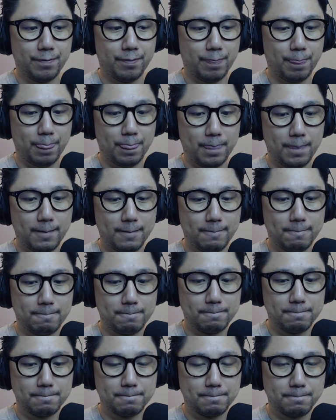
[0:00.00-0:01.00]

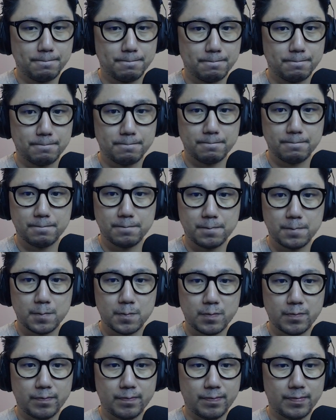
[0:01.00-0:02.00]

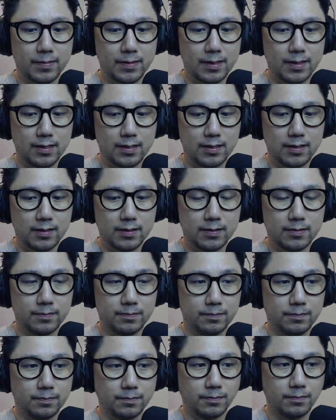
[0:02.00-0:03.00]

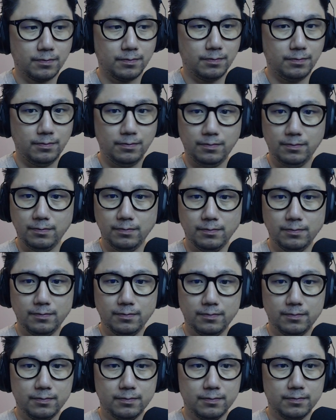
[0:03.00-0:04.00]

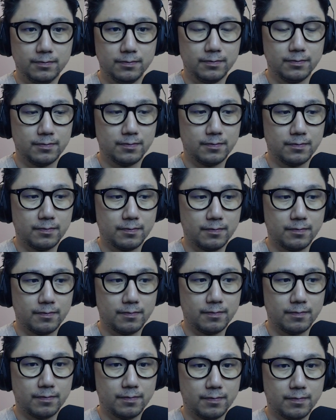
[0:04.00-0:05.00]

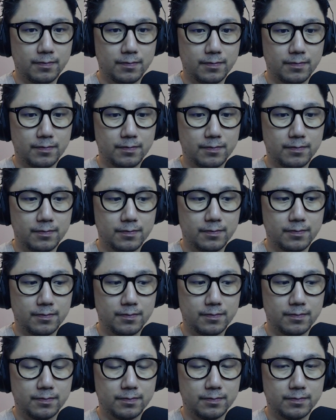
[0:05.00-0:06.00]

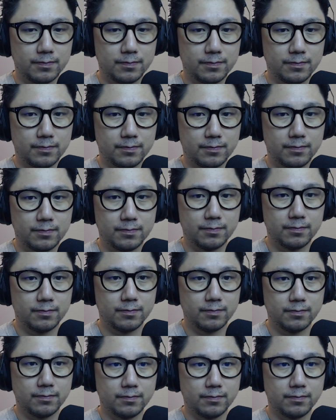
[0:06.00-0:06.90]
(no one is talking)